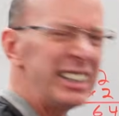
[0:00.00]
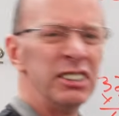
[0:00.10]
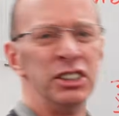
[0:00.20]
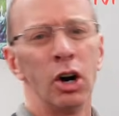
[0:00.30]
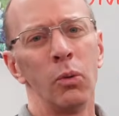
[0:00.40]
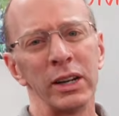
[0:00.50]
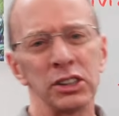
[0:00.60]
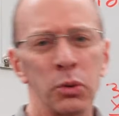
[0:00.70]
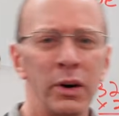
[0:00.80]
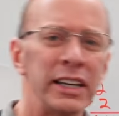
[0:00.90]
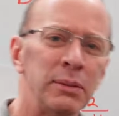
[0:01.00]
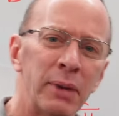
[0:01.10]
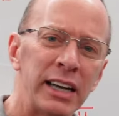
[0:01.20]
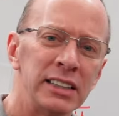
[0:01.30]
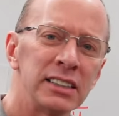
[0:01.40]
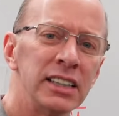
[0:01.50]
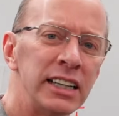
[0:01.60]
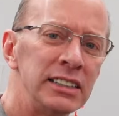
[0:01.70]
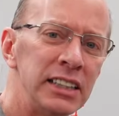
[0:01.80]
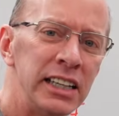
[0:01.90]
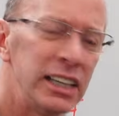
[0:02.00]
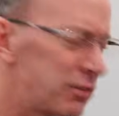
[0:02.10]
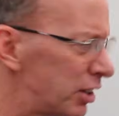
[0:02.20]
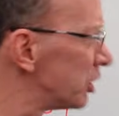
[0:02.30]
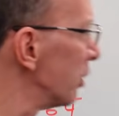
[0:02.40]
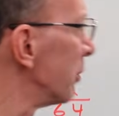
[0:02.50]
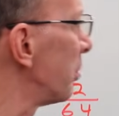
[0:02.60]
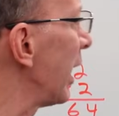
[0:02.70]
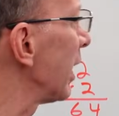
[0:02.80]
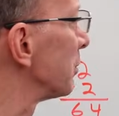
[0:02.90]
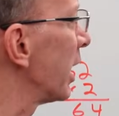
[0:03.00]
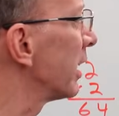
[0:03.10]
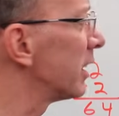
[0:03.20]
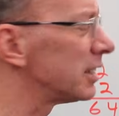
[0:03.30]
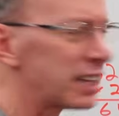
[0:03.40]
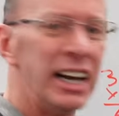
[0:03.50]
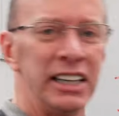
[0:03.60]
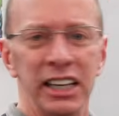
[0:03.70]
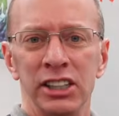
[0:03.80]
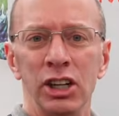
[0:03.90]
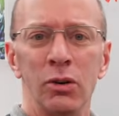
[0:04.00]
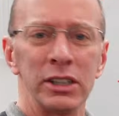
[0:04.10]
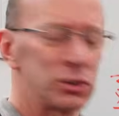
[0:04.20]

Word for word: You know what 20 minus 19. If you're doing problems like this, you know what